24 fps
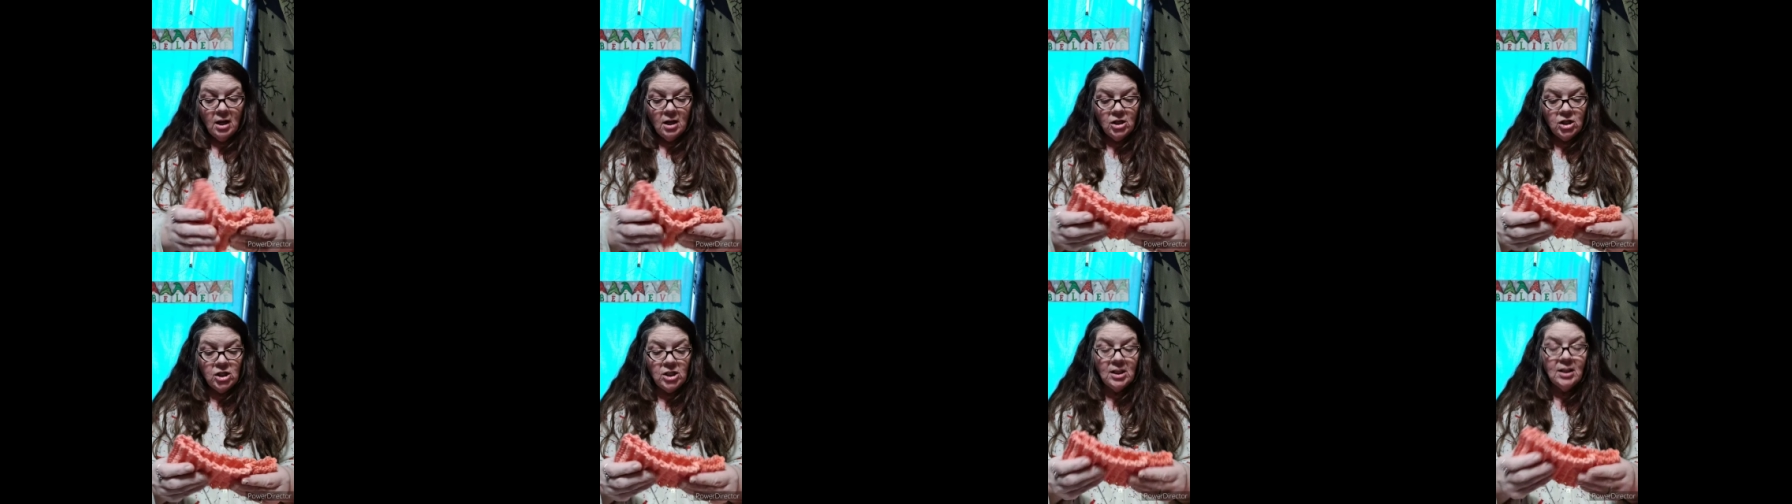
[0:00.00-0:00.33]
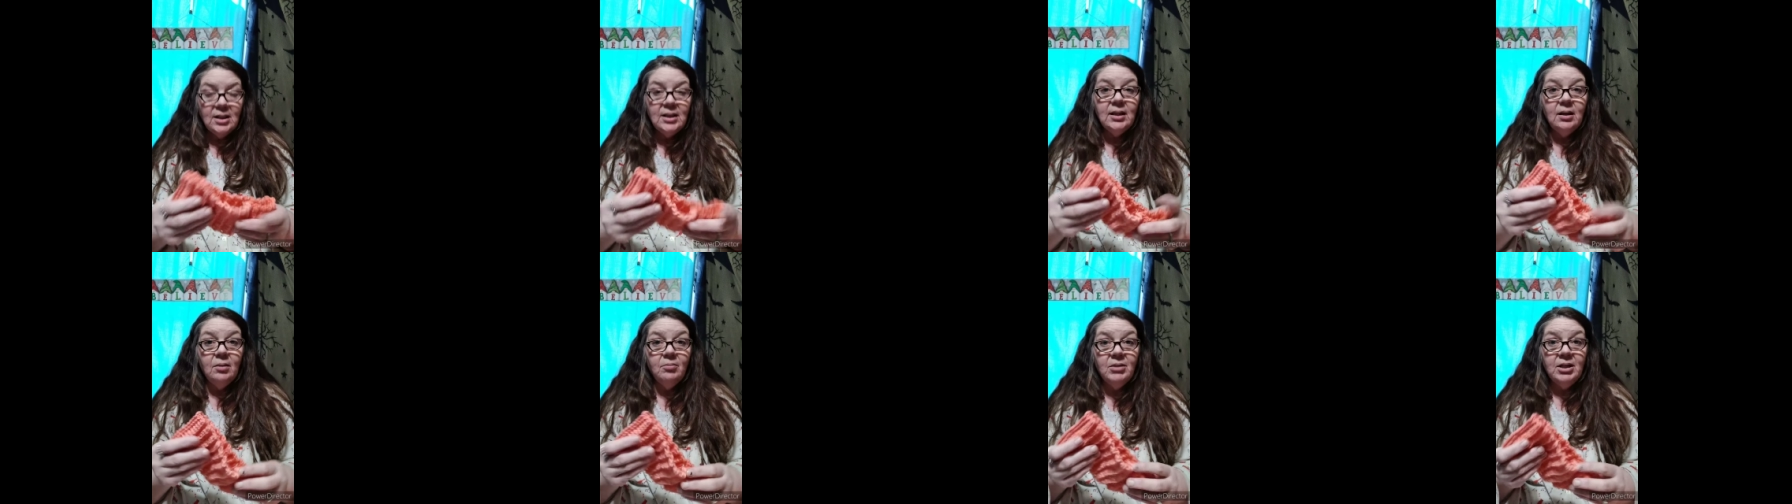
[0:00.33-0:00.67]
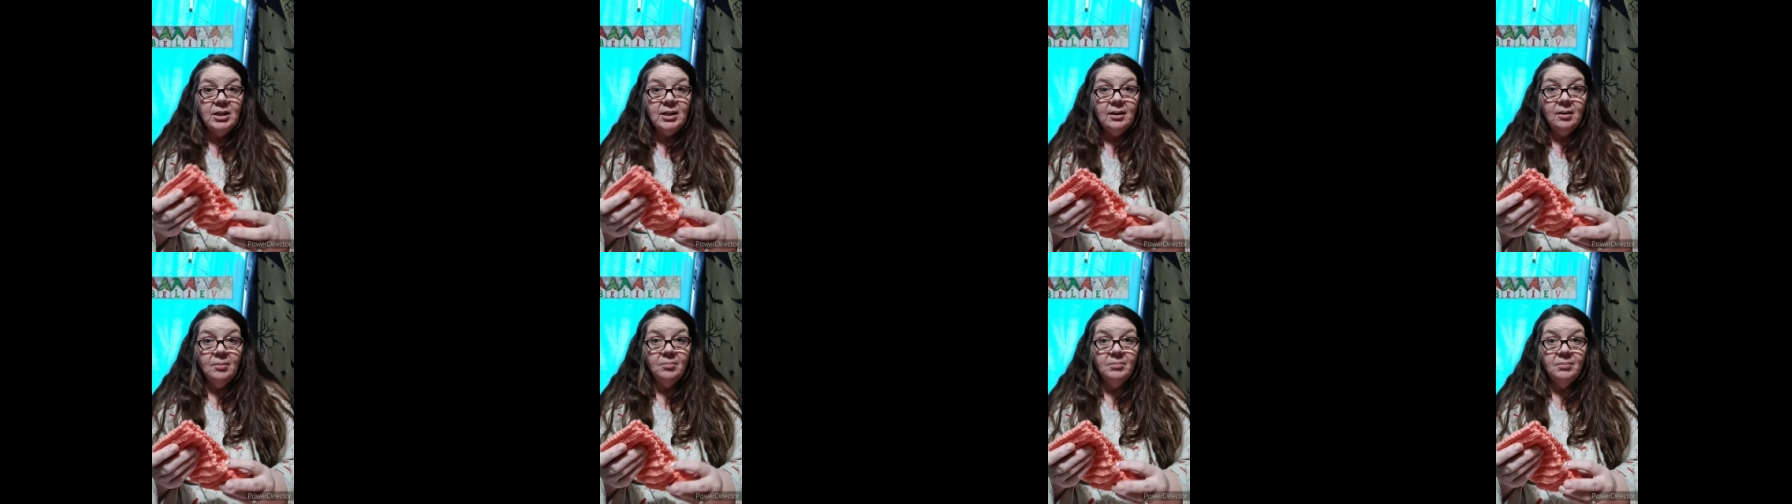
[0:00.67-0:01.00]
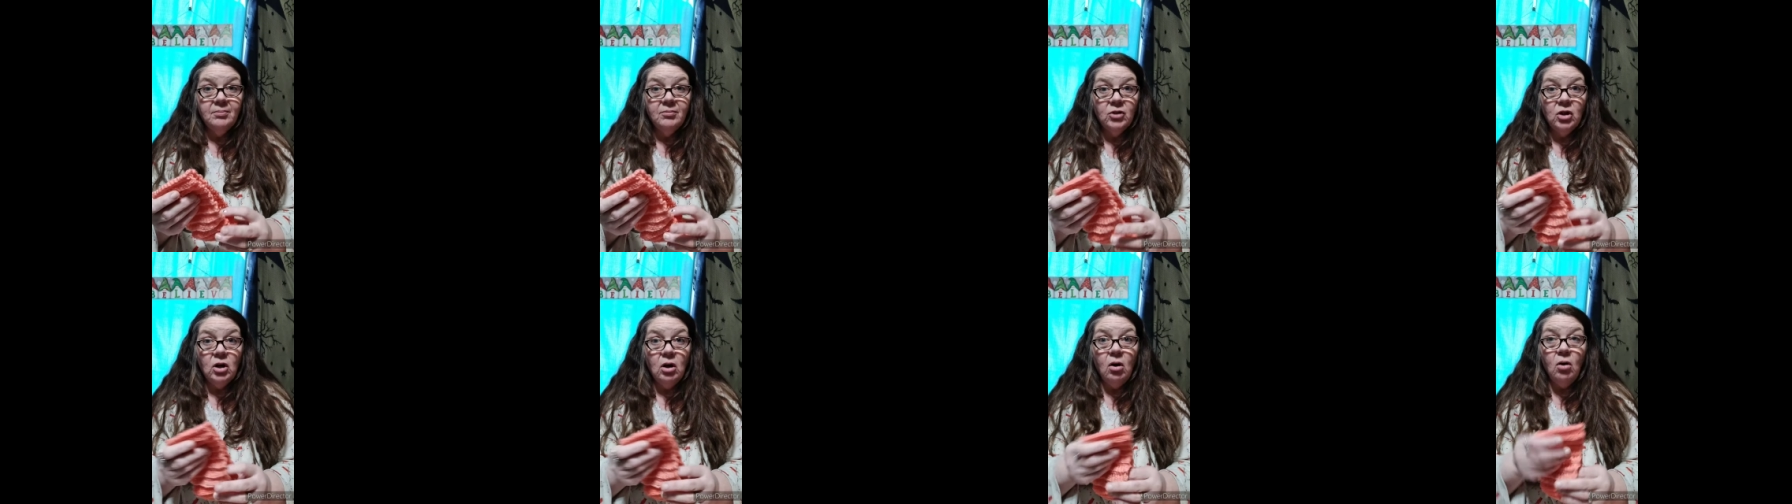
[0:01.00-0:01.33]
She had sent me some,
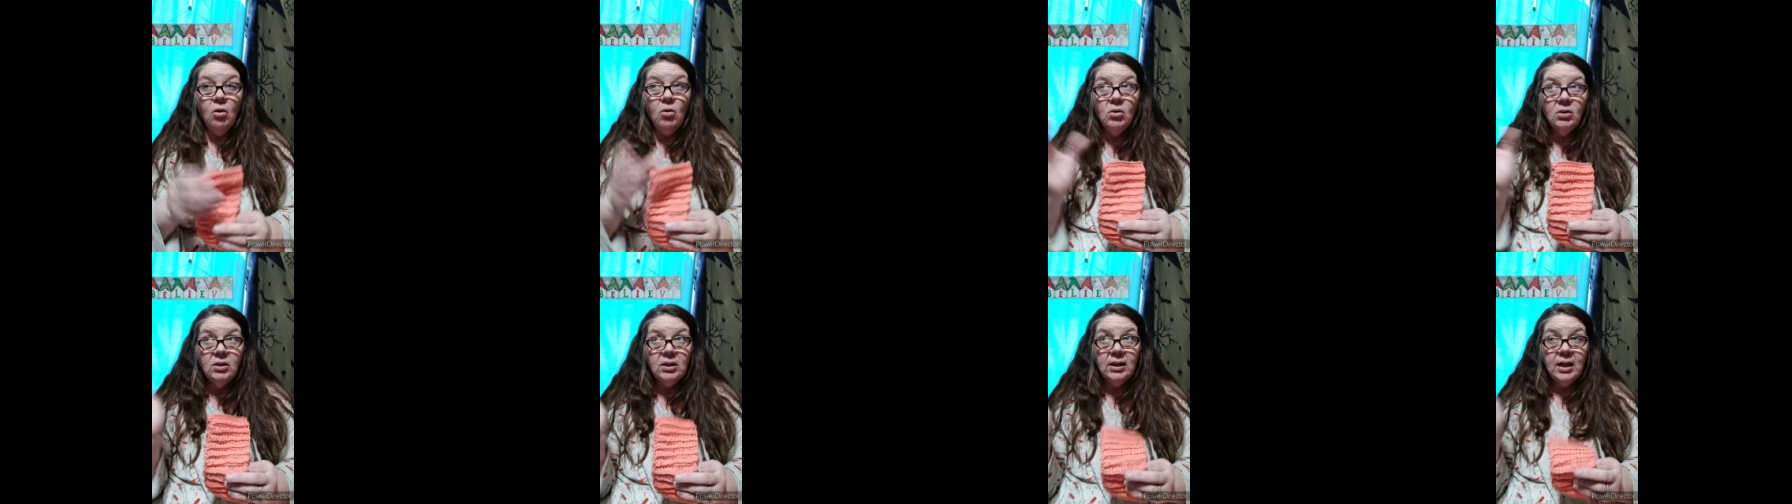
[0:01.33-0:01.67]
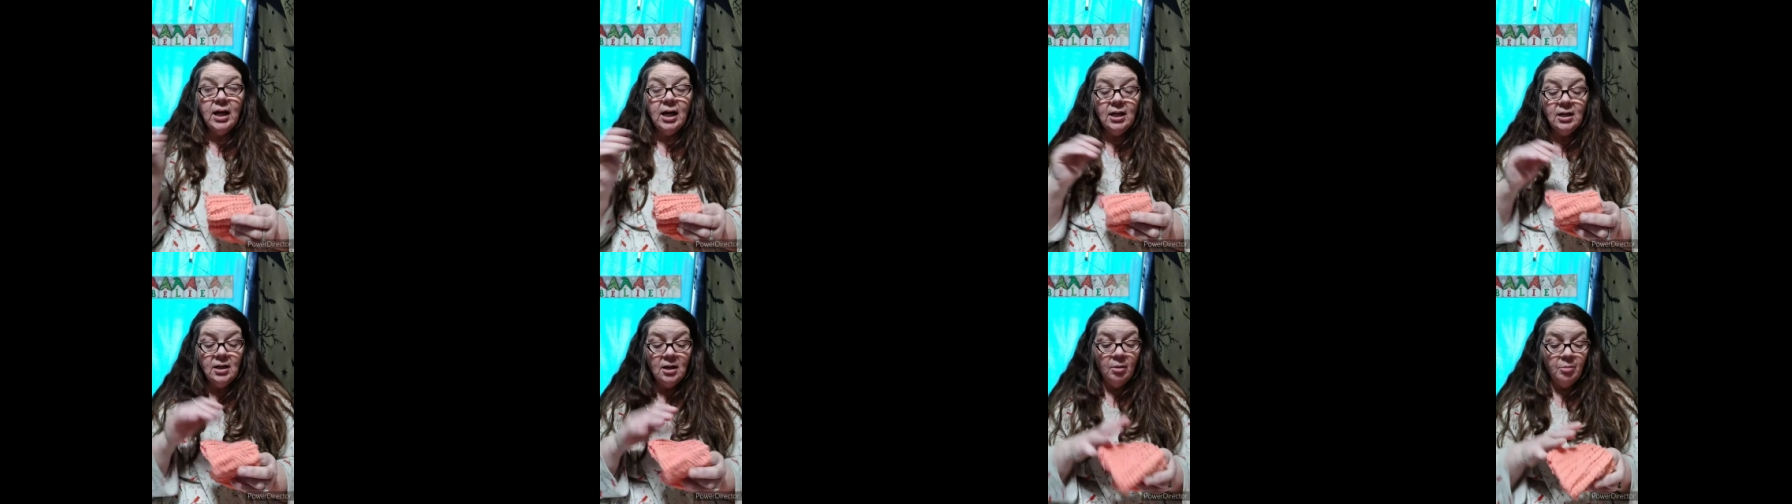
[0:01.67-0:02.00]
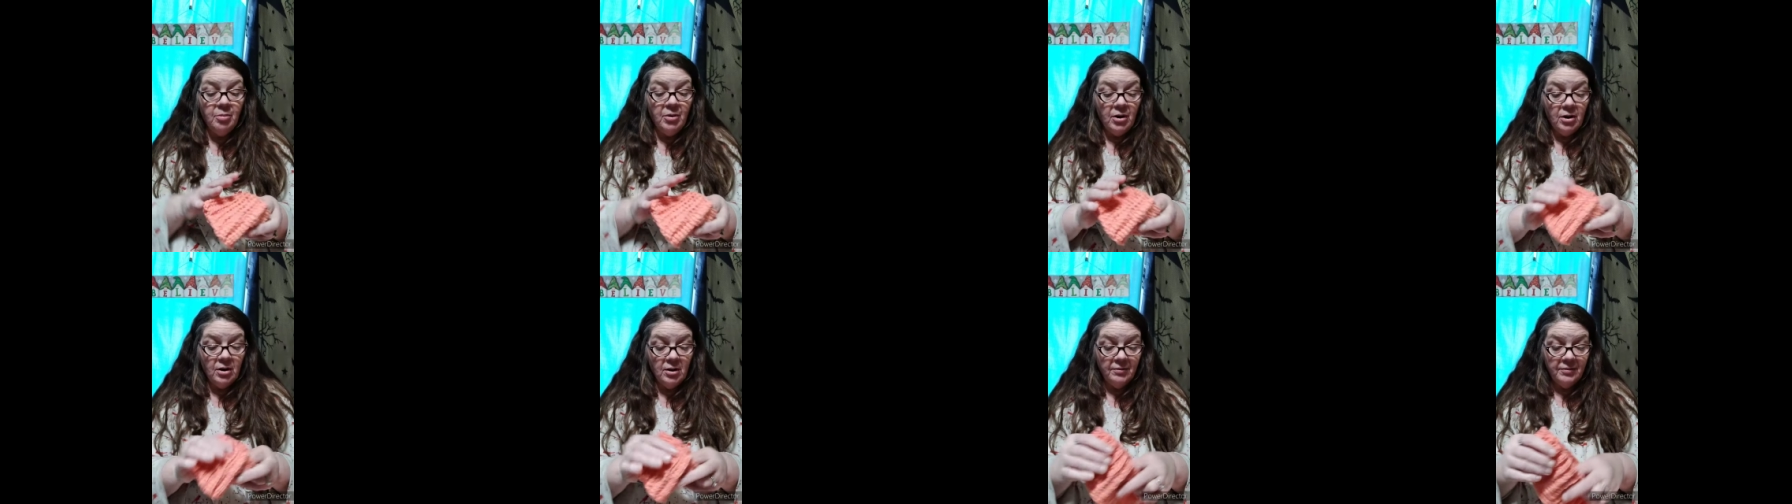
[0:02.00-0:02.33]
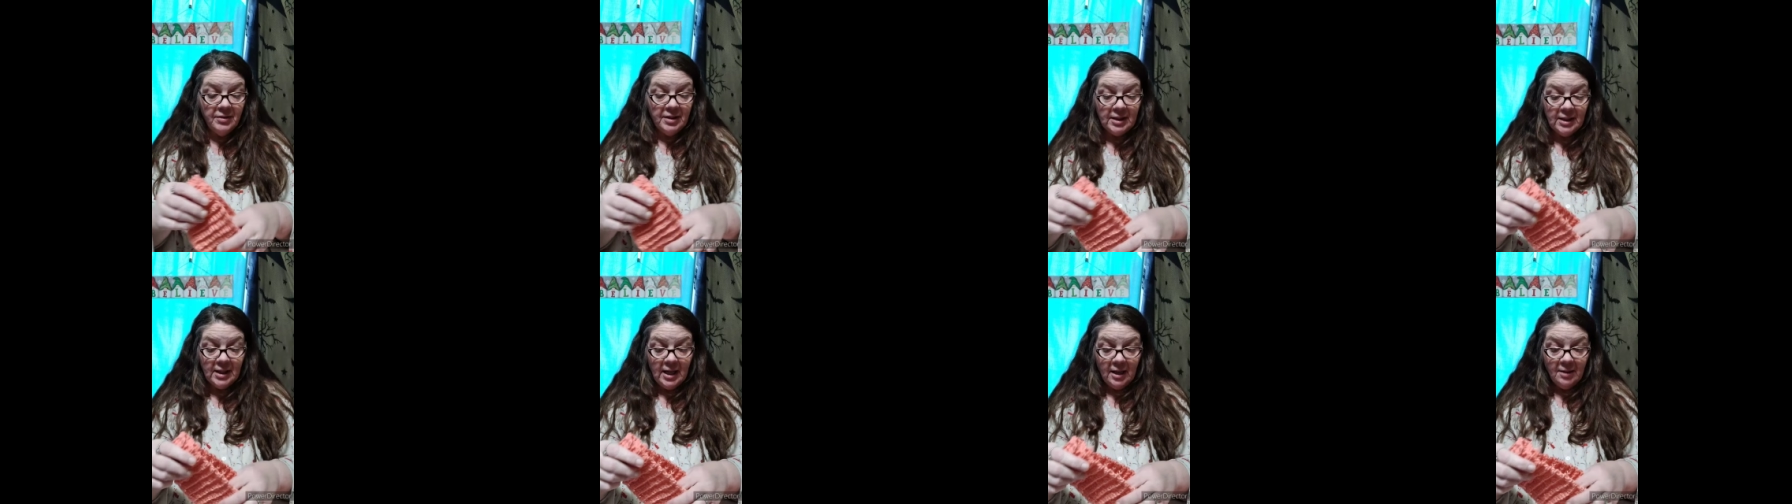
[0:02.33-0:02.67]
a whole skein and a part
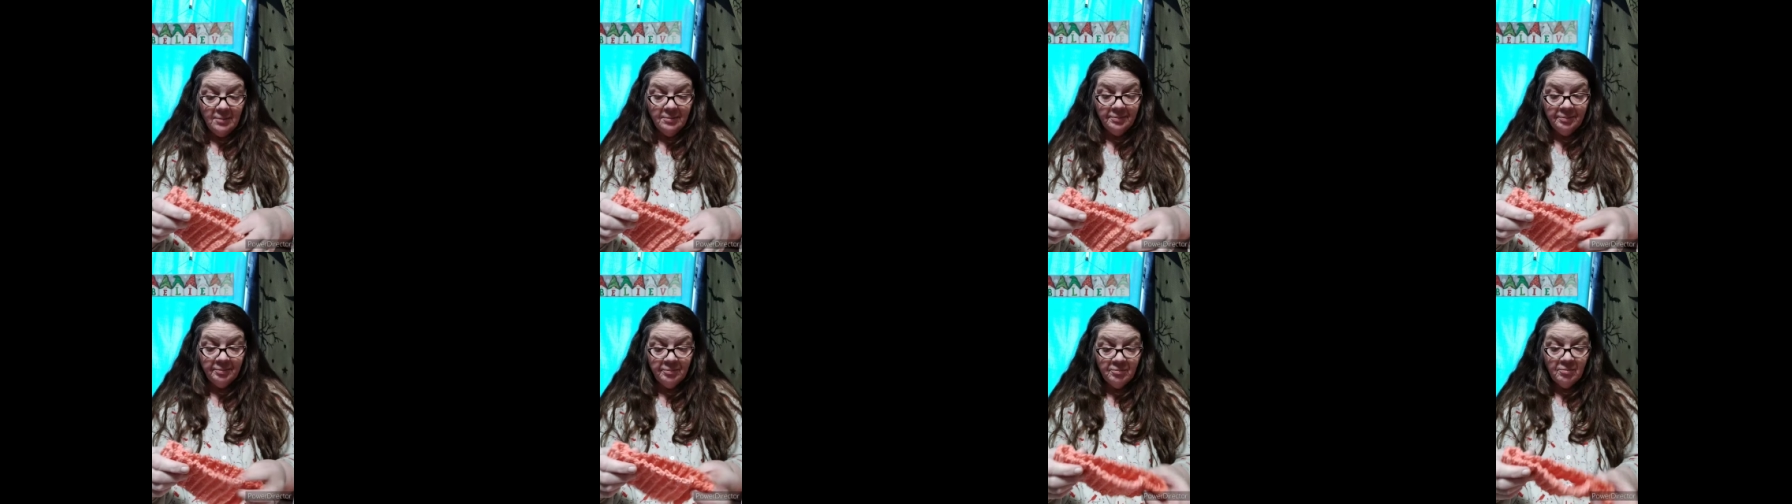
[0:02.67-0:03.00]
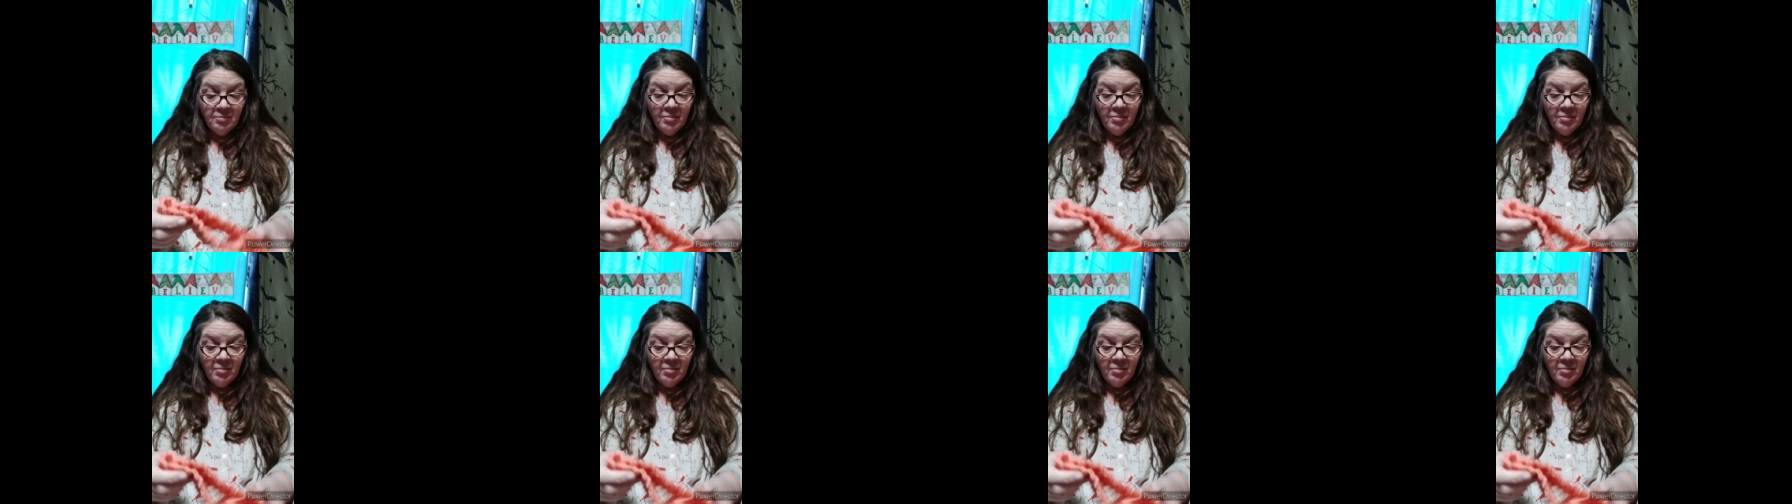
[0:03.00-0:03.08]
of a skein.